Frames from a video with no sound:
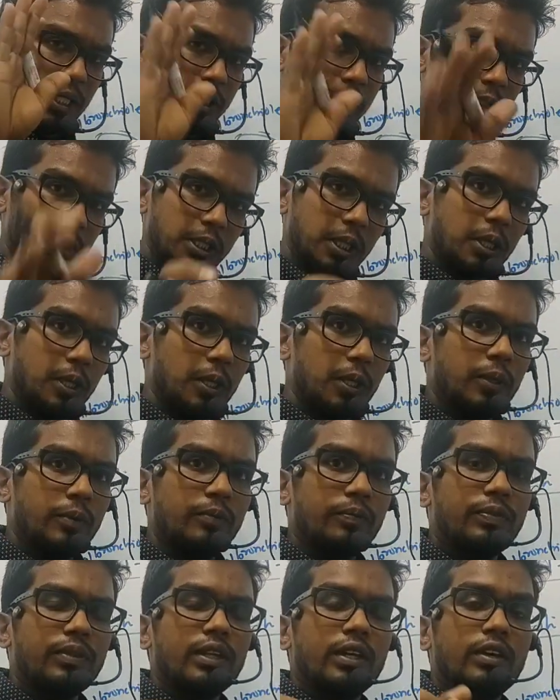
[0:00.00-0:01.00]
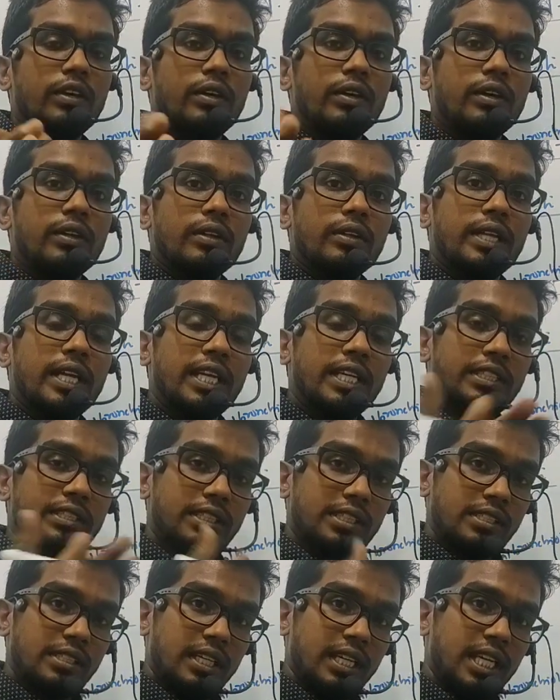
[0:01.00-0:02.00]
So that
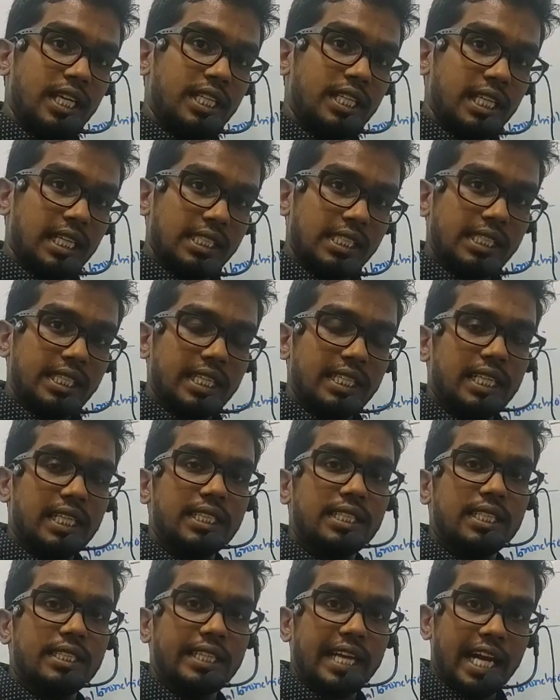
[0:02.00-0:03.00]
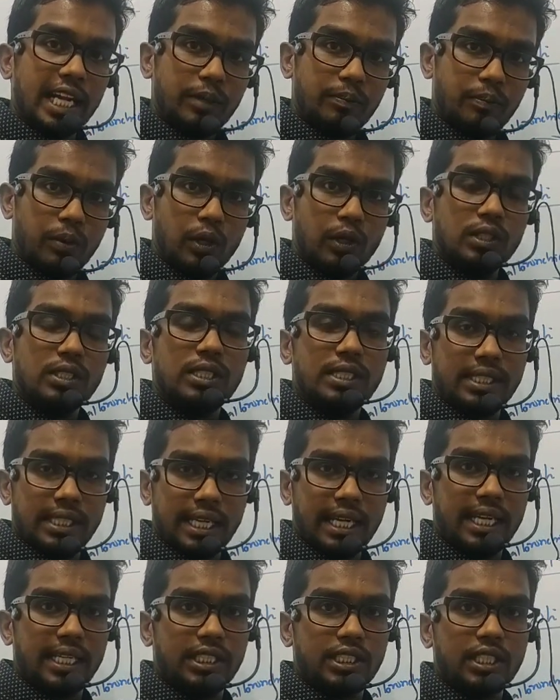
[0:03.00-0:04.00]
is initial stage, that is the tadpole
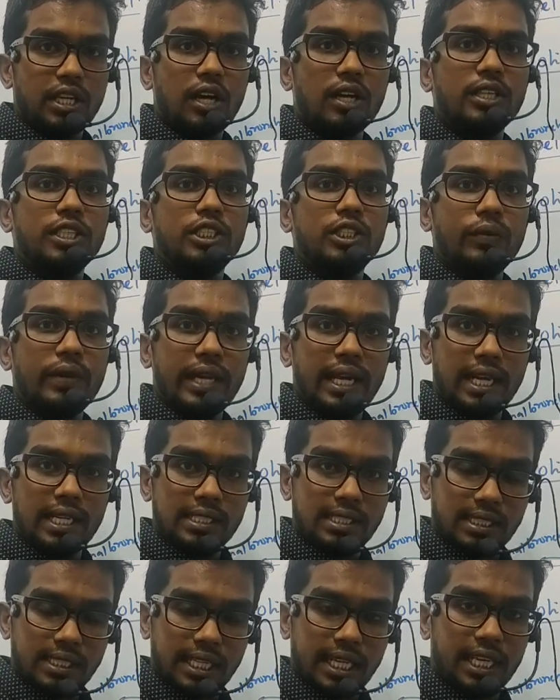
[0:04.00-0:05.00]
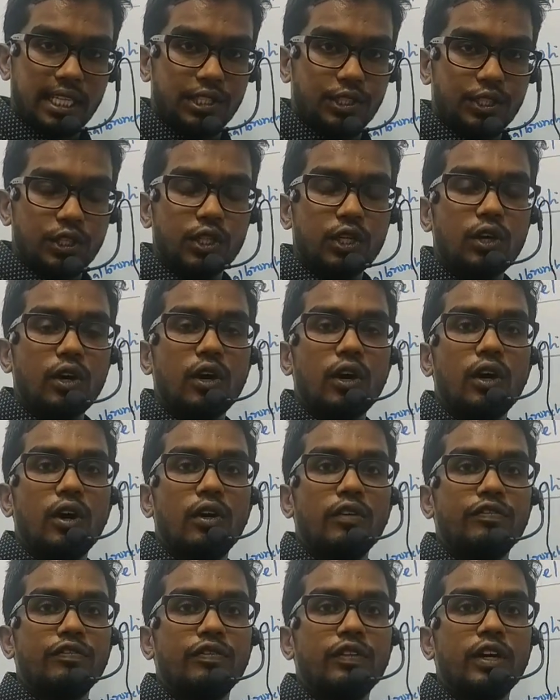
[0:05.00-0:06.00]
stage or the juvenile stage
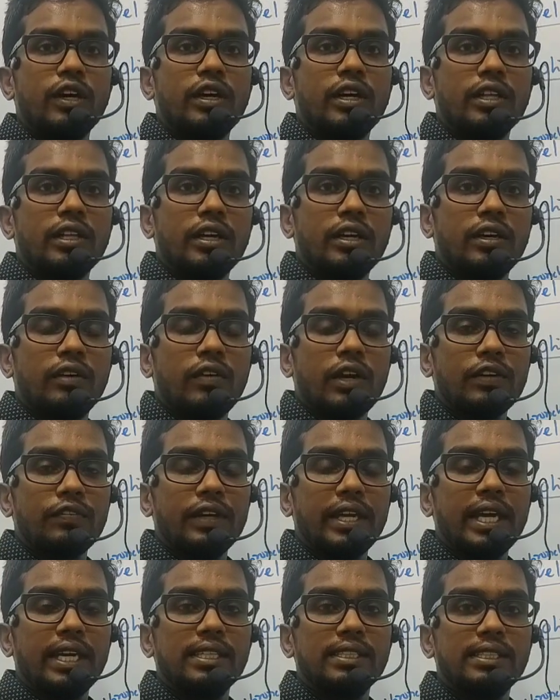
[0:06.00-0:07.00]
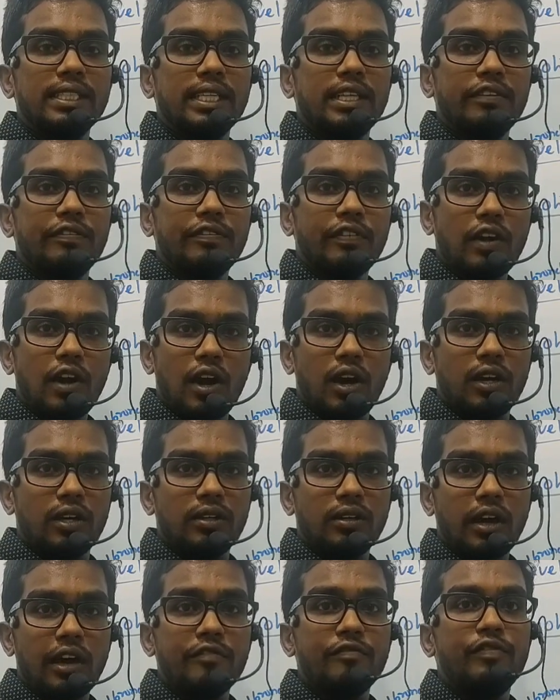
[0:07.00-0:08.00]
of the what we can say the
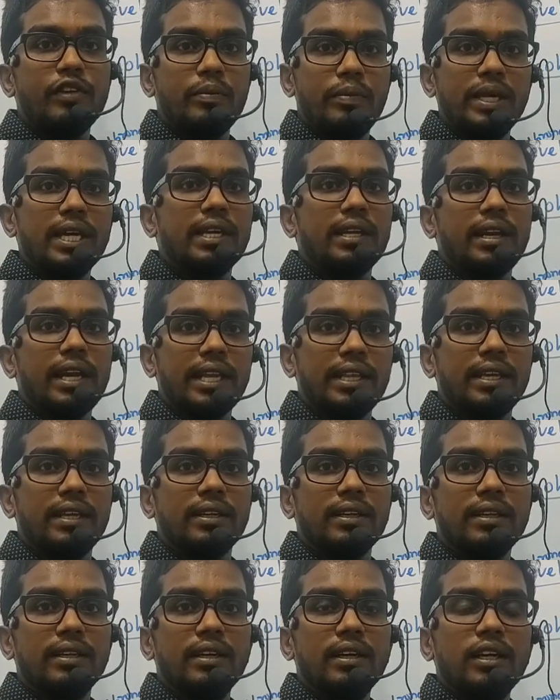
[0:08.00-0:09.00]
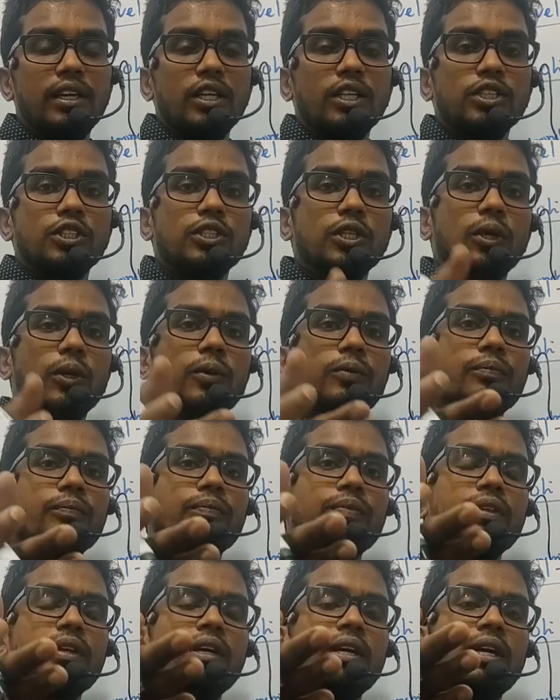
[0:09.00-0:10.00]
frog, amphibian rather.
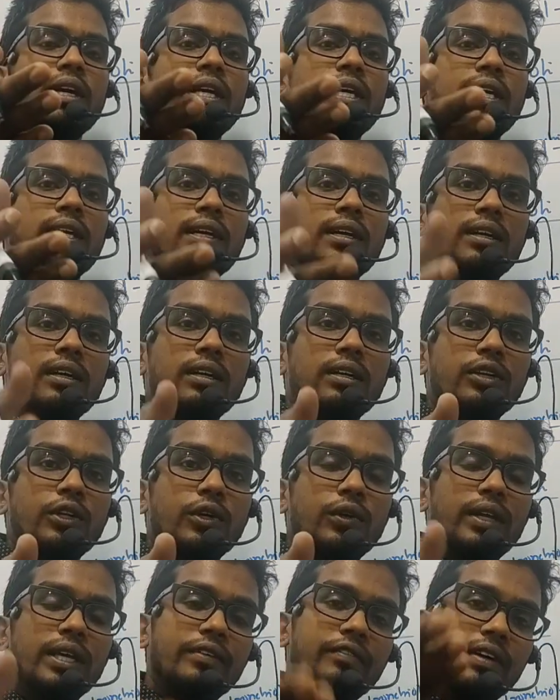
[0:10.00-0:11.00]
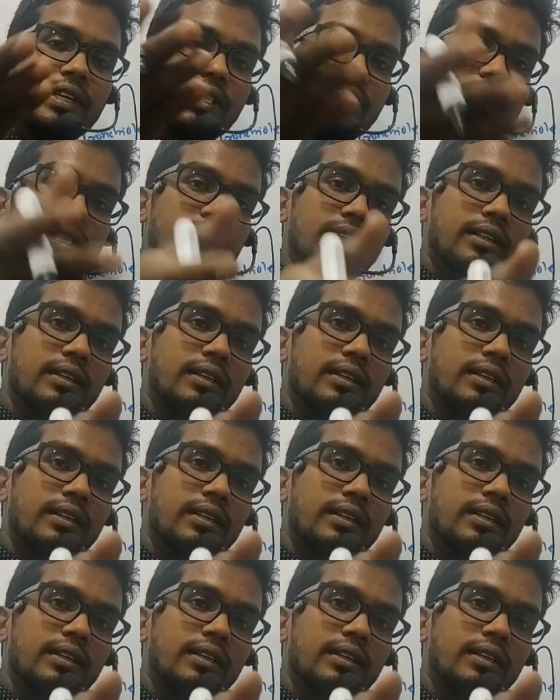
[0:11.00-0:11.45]
So here, during which